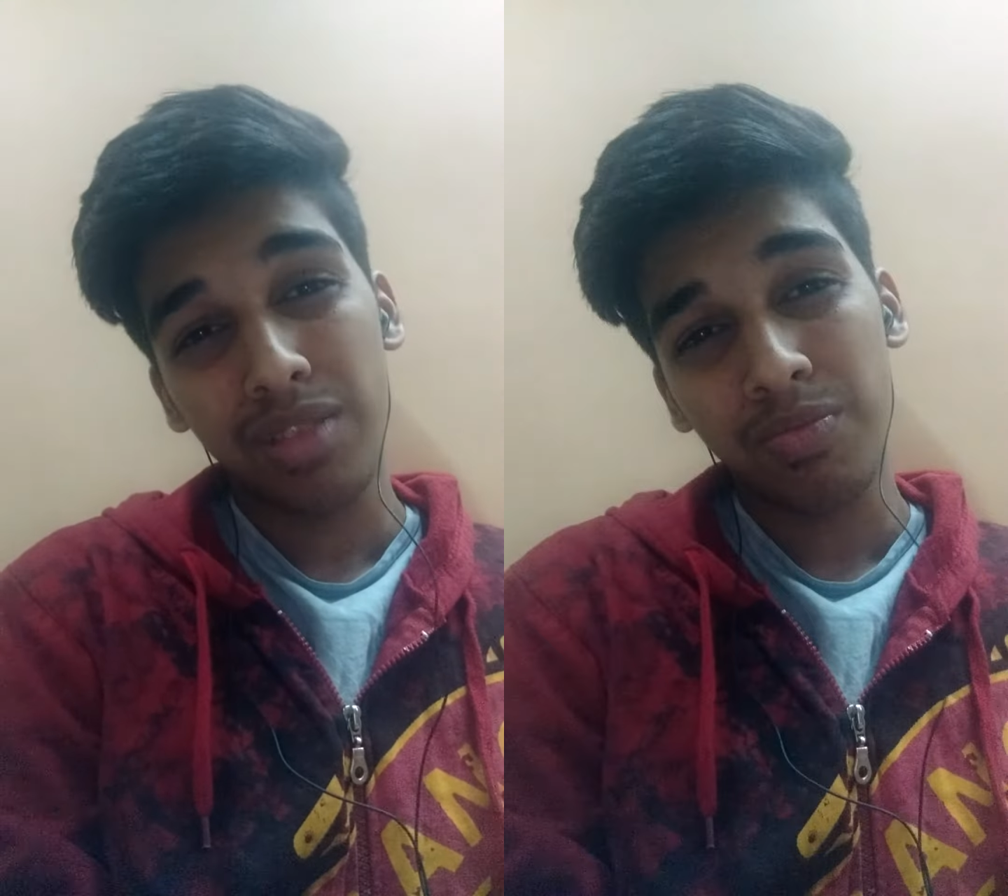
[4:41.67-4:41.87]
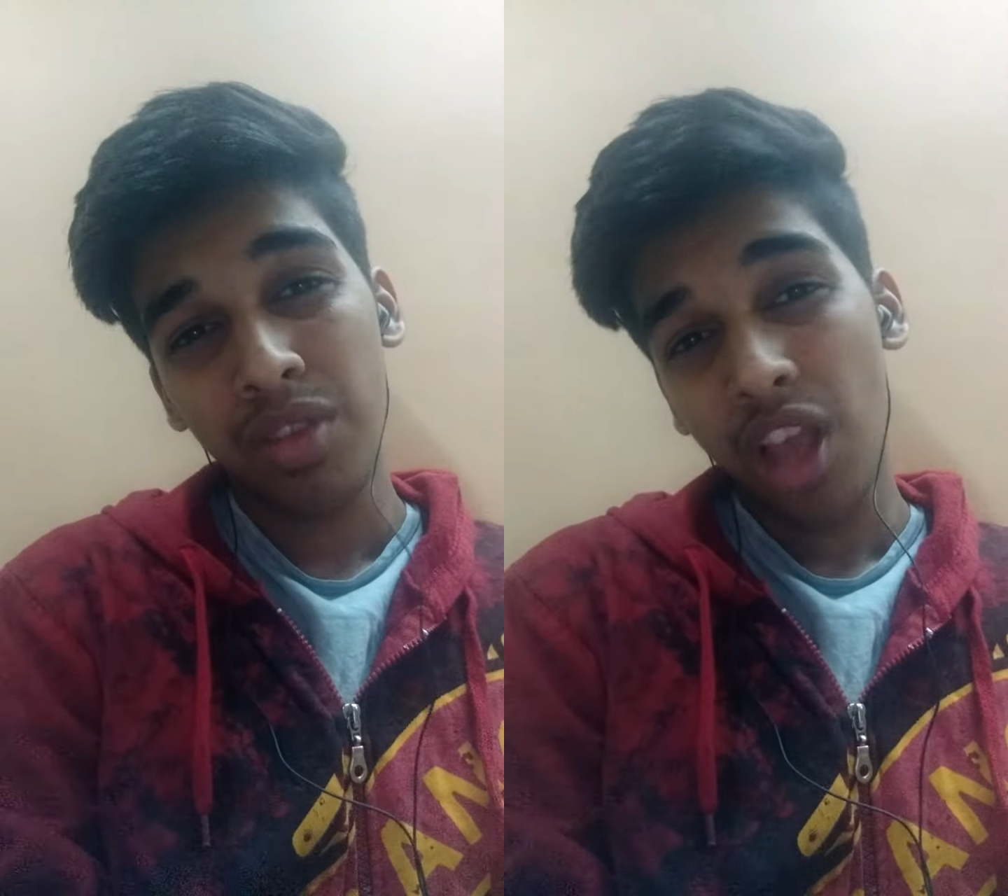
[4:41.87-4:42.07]

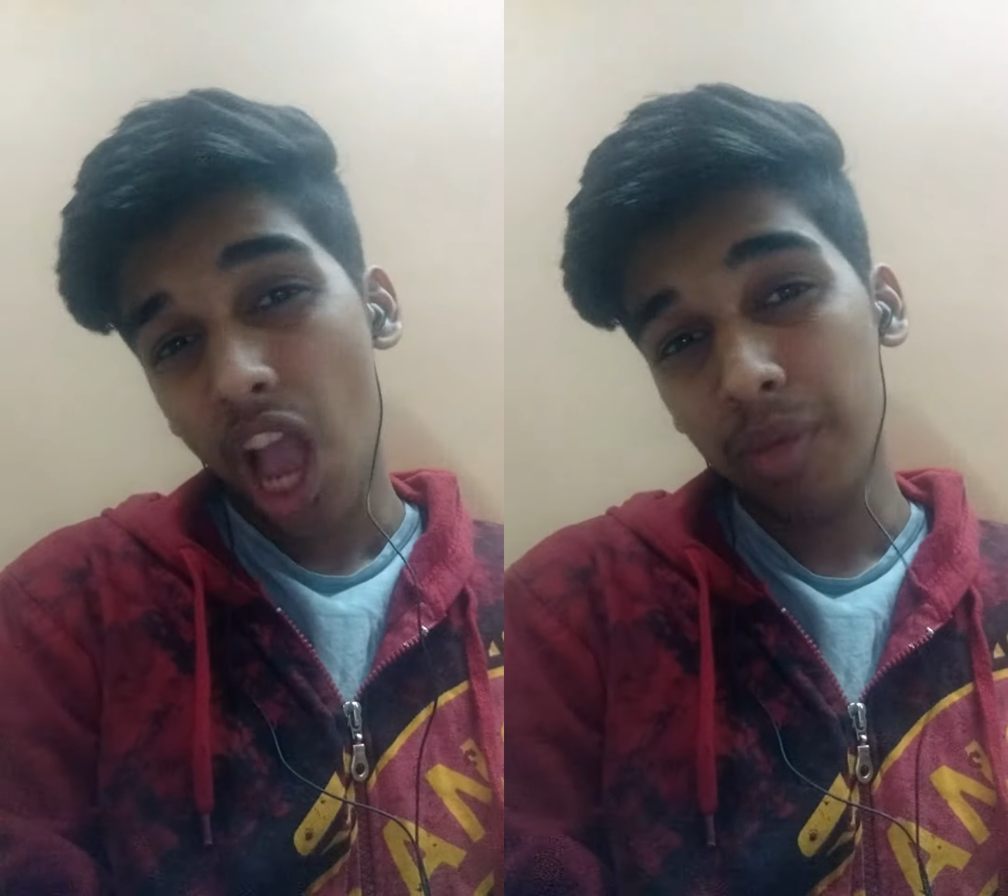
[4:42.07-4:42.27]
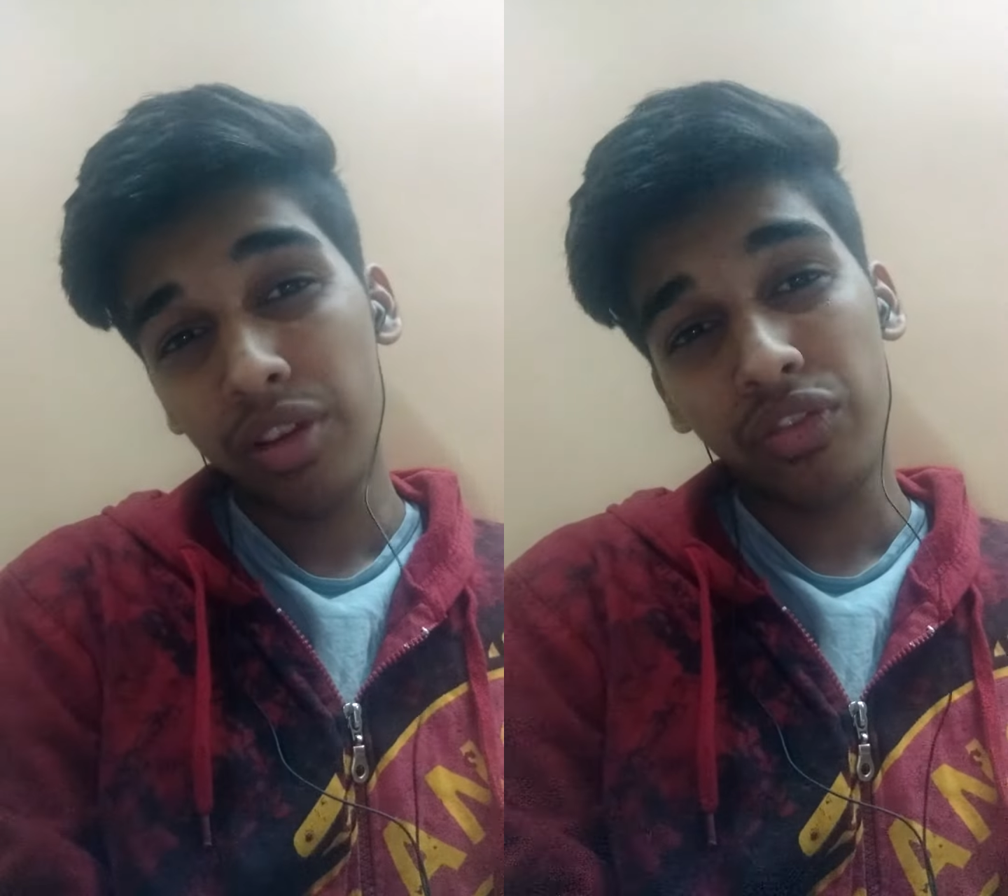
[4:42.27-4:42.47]
and
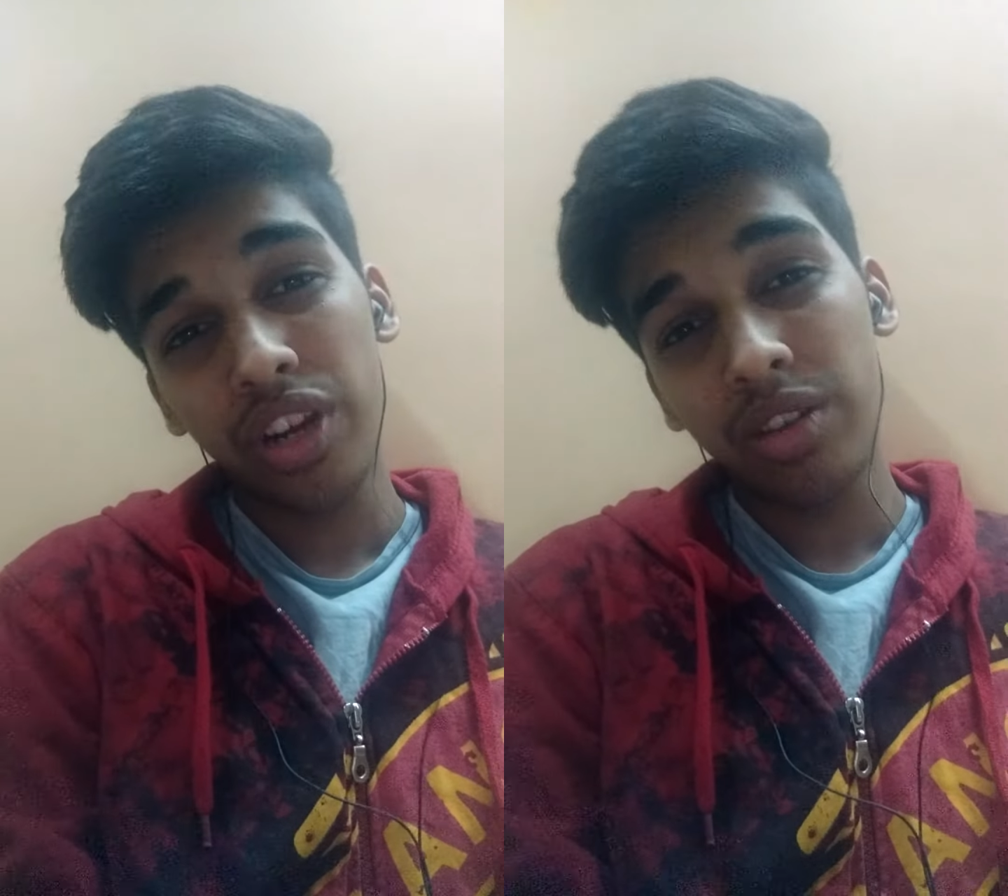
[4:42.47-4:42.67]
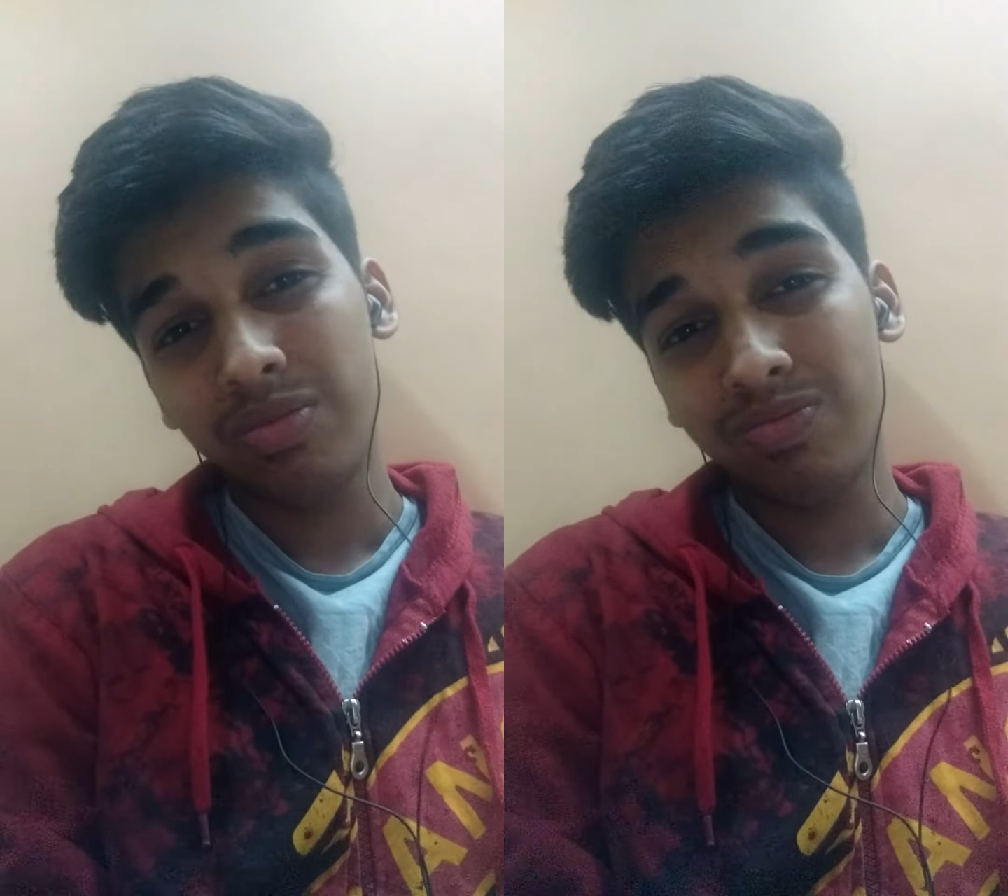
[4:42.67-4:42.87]
I'm
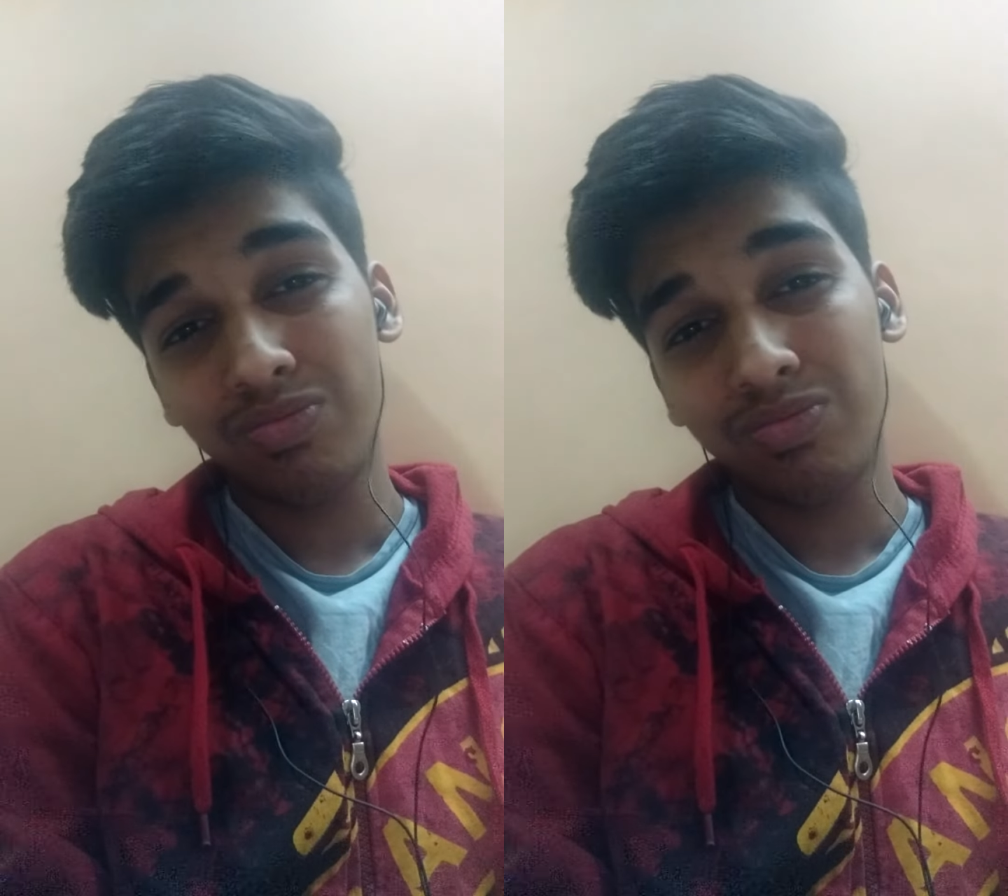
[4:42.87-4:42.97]
afraid